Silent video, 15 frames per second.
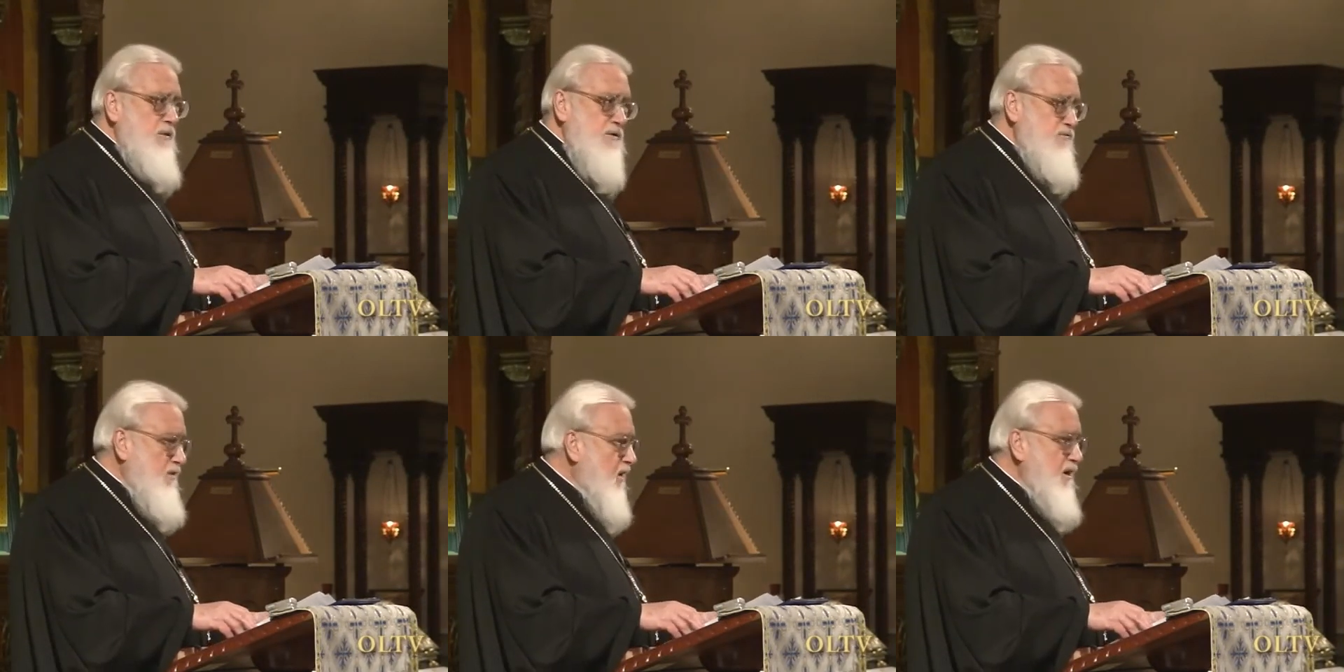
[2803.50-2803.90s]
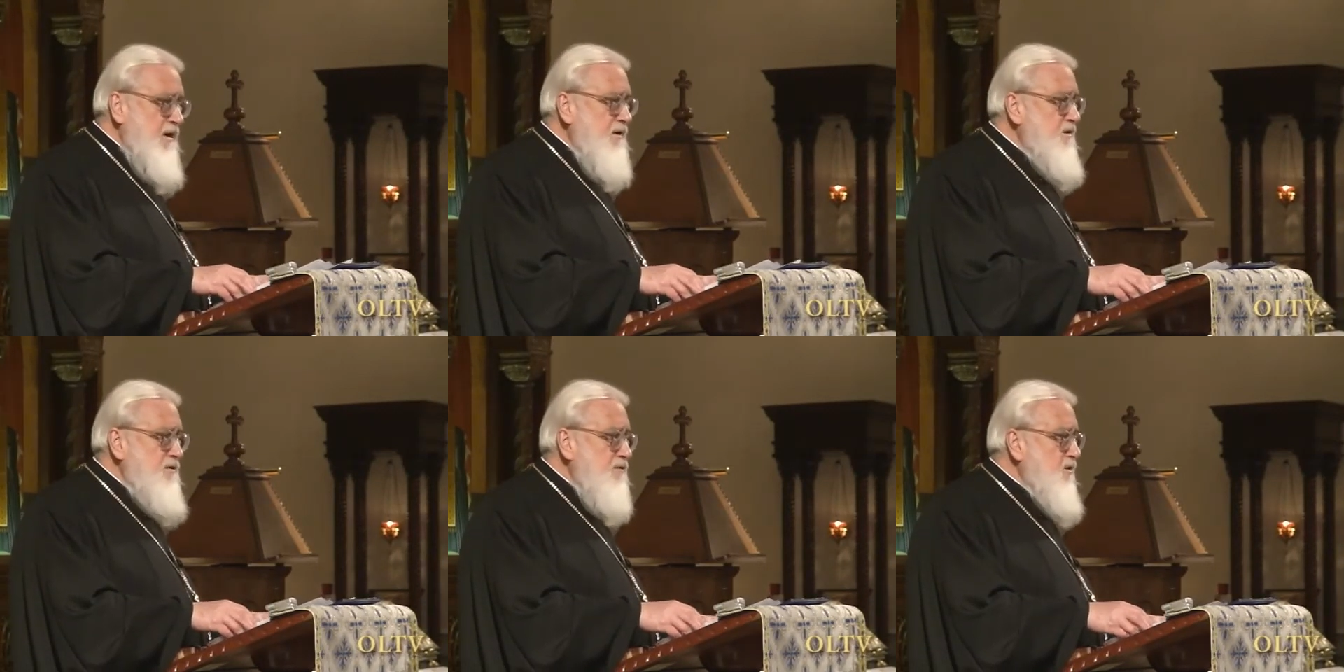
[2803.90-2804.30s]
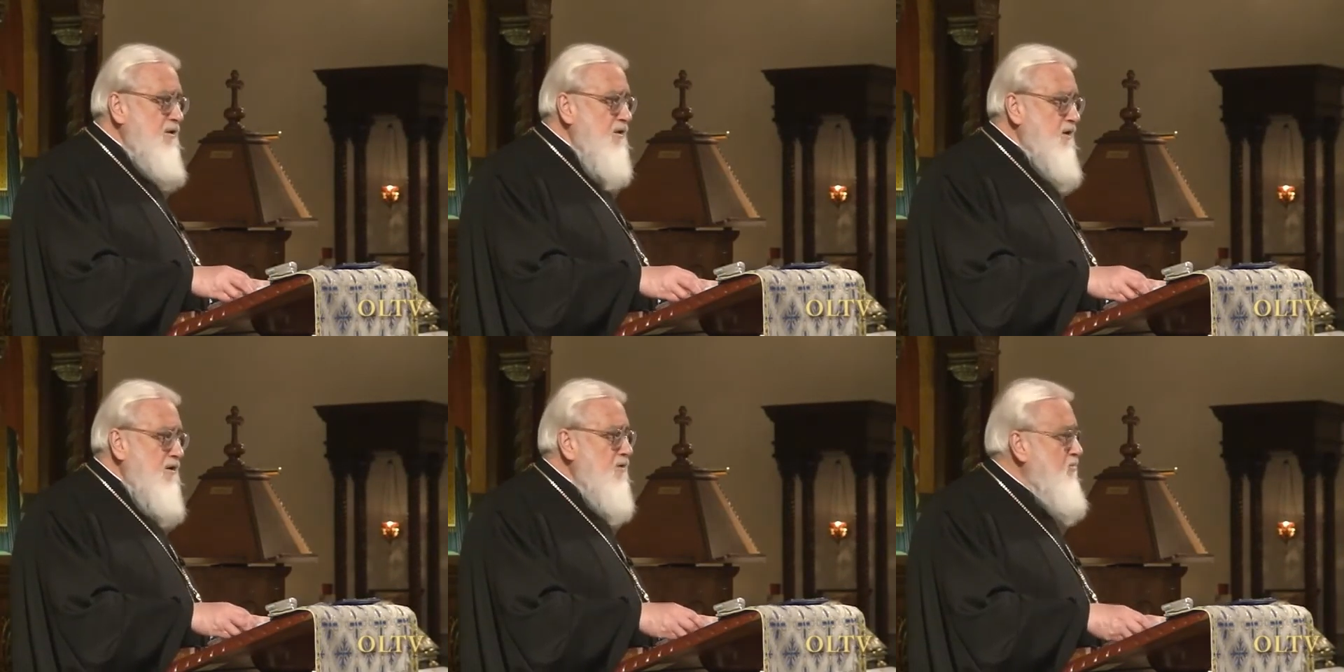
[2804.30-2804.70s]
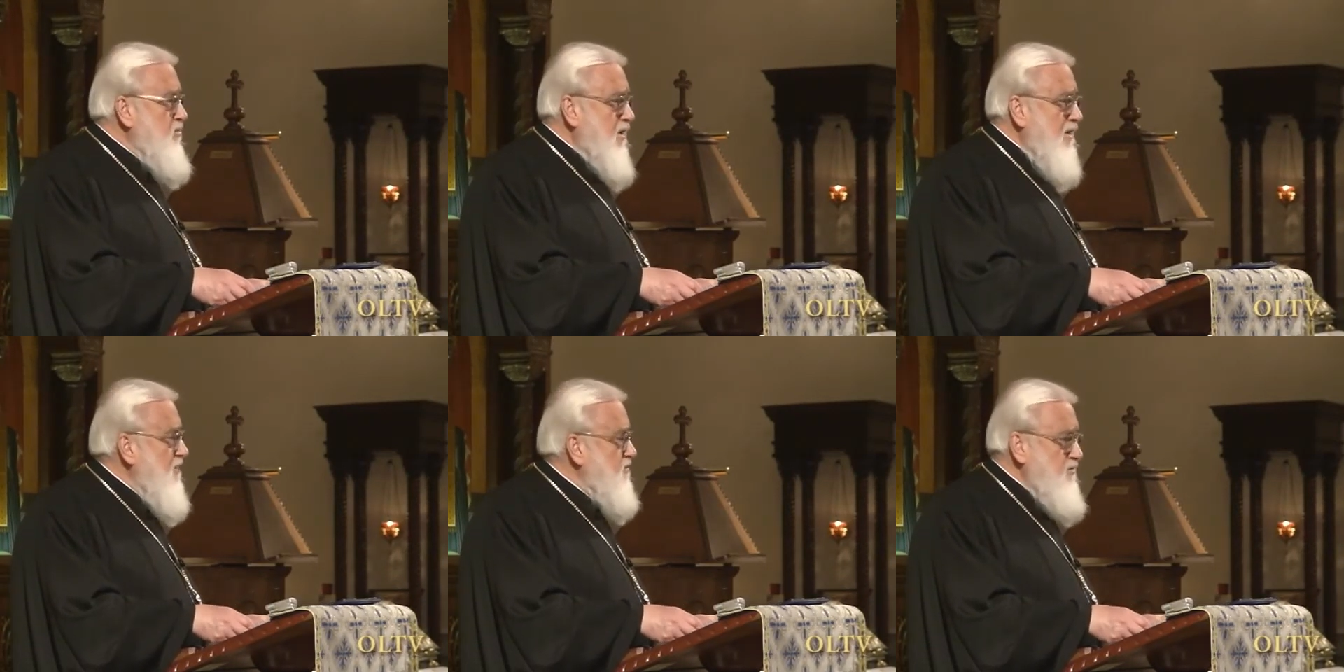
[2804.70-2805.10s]
We find in
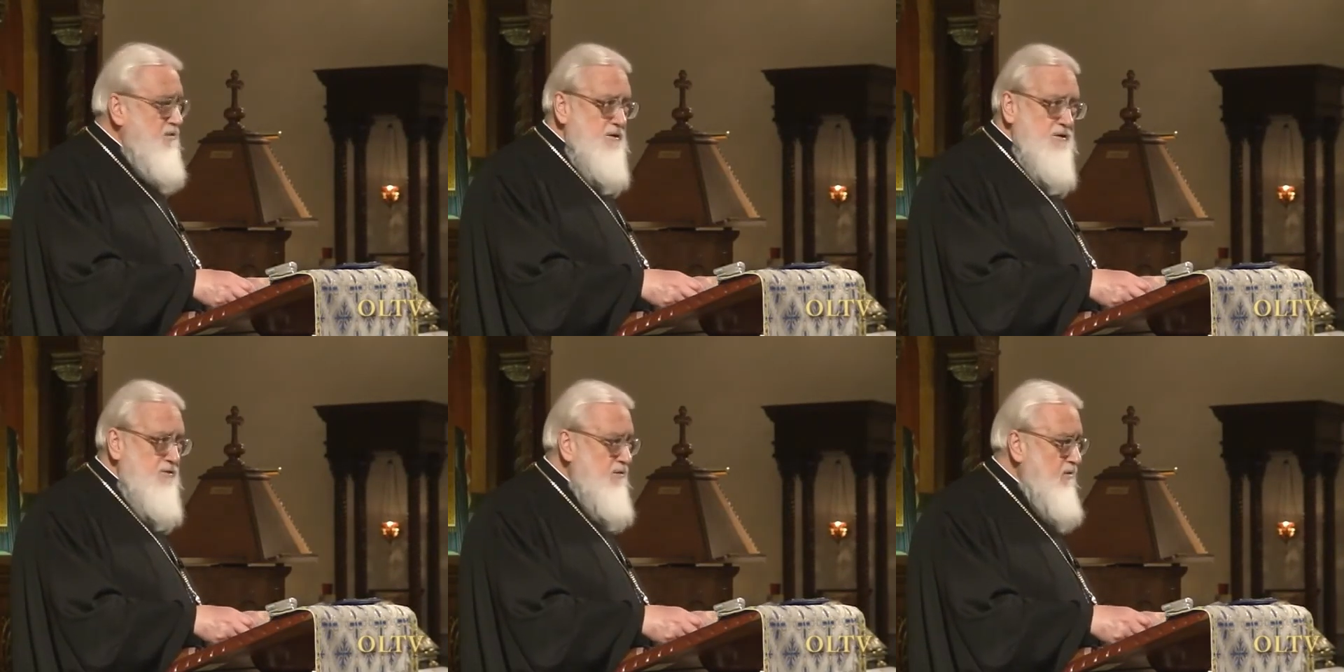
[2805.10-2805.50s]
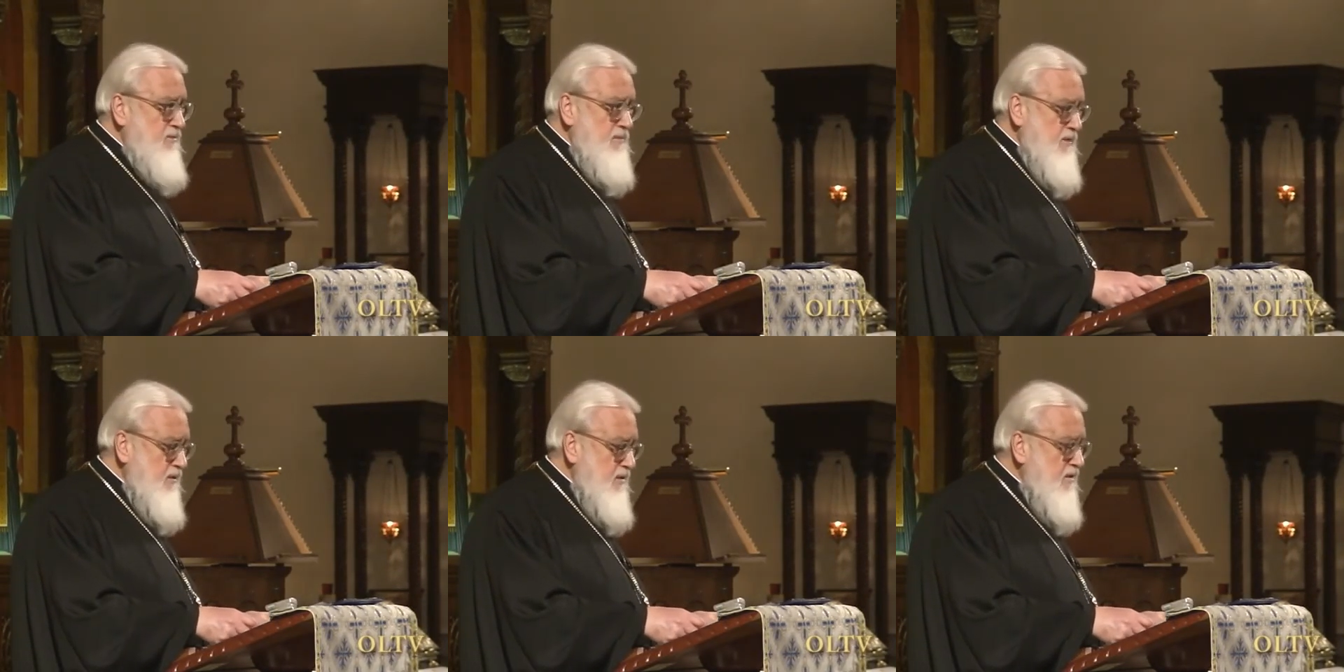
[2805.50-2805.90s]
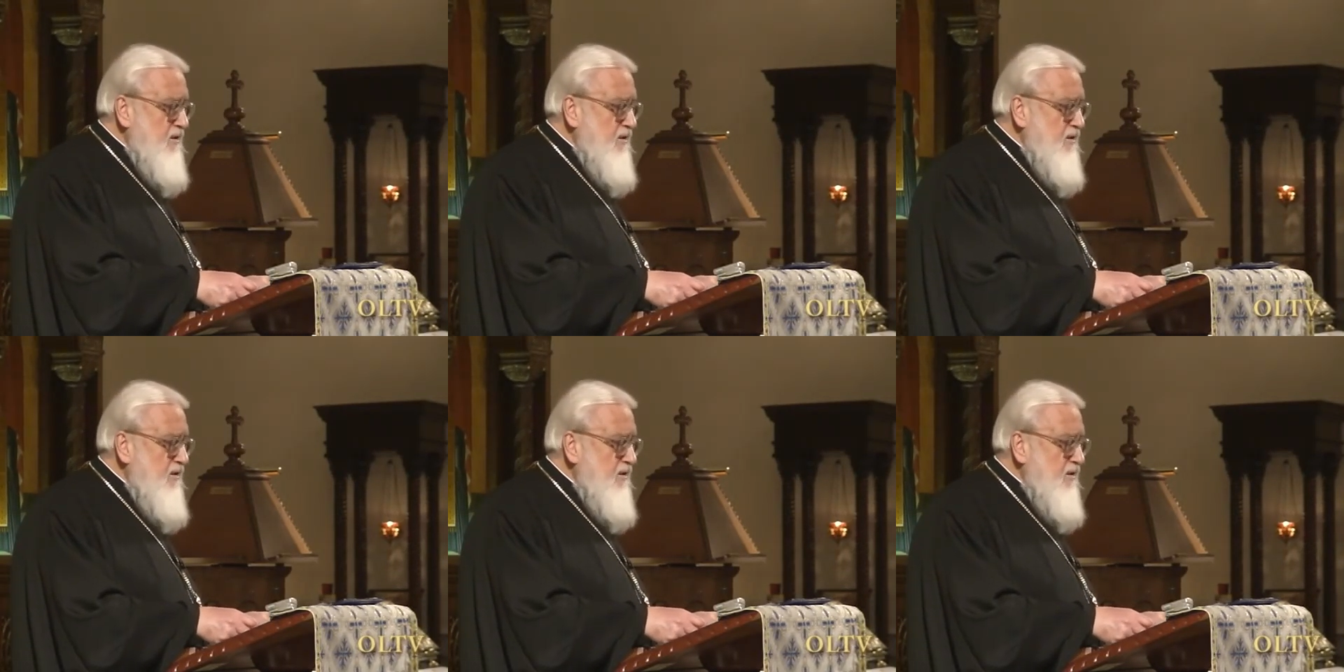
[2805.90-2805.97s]
Platonism